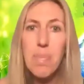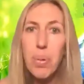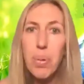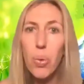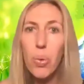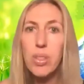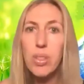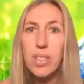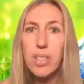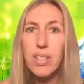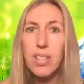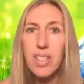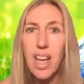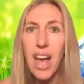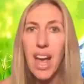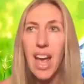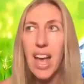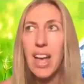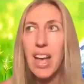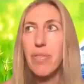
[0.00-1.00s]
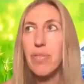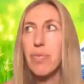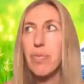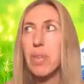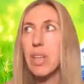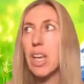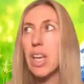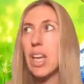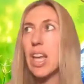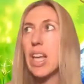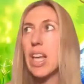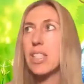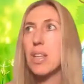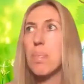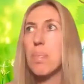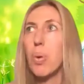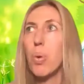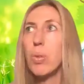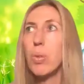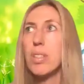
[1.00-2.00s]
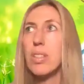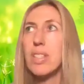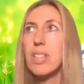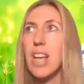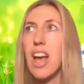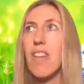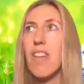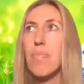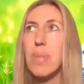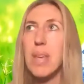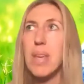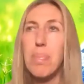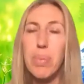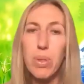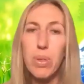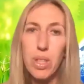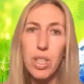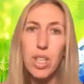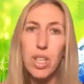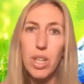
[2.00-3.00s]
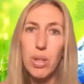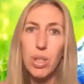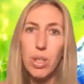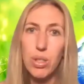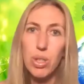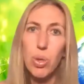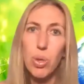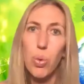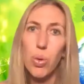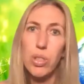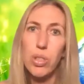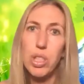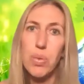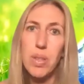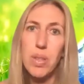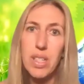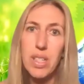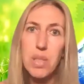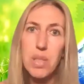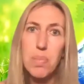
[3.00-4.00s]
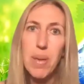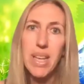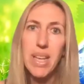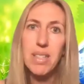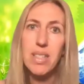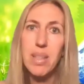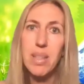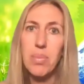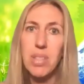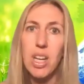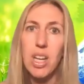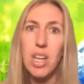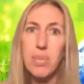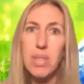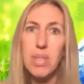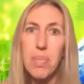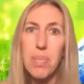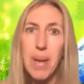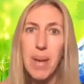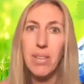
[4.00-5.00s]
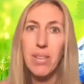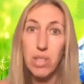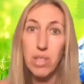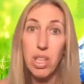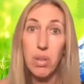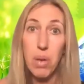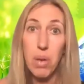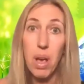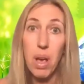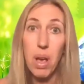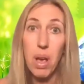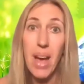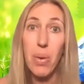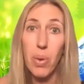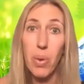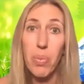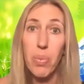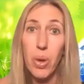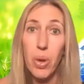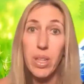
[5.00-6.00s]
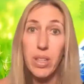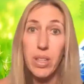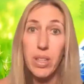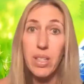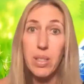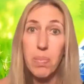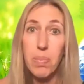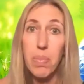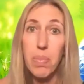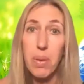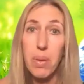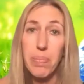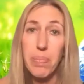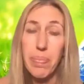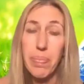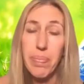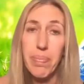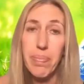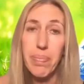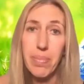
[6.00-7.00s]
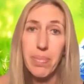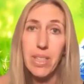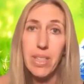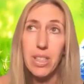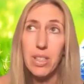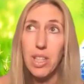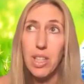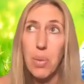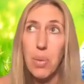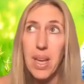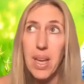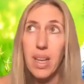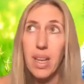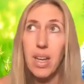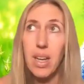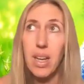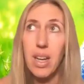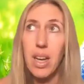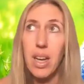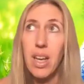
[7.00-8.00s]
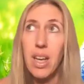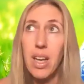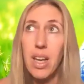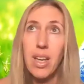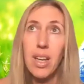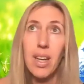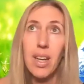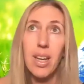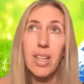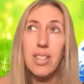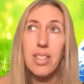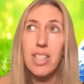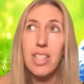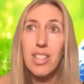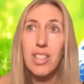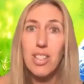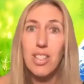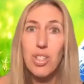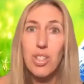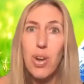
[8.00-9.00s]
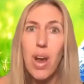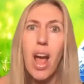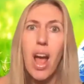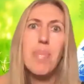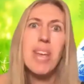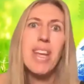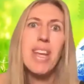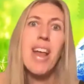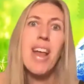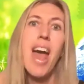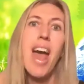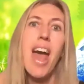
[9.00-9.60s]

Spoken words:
important to have people that you can talk to in the space sometimes about when one is doing a certain trade. I mean,